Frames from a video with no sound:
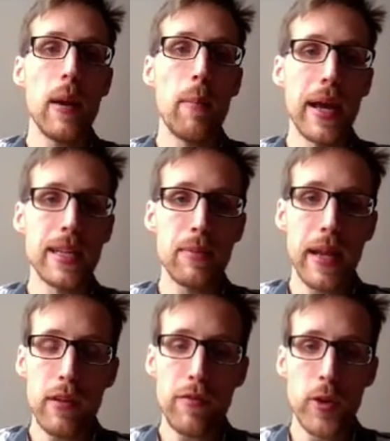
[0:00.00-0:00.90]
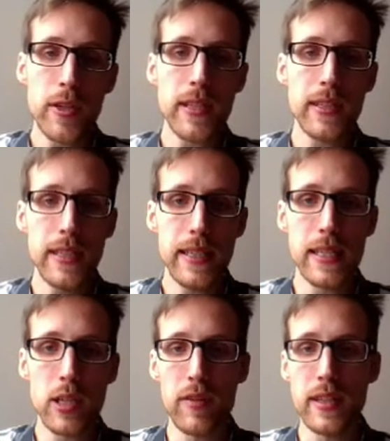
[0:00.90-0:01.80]
by explaining first
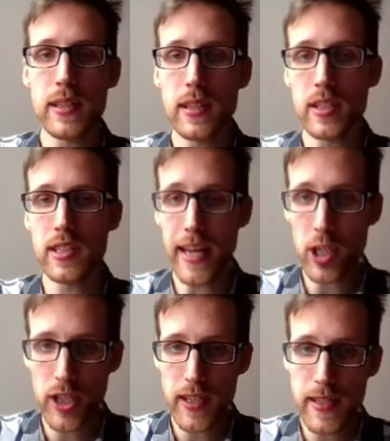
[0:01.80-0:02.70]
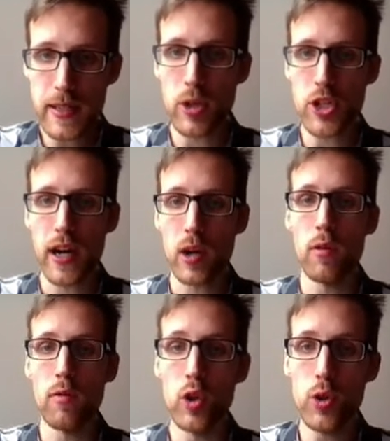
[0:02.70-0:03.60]
details of its stages, which are
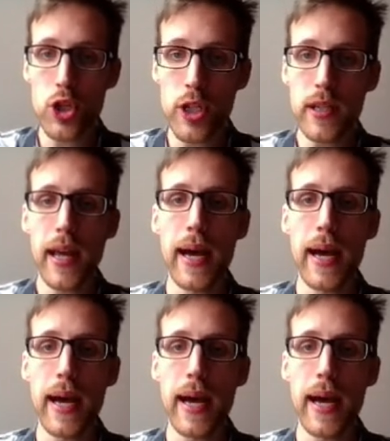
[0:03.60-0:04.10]
convolution,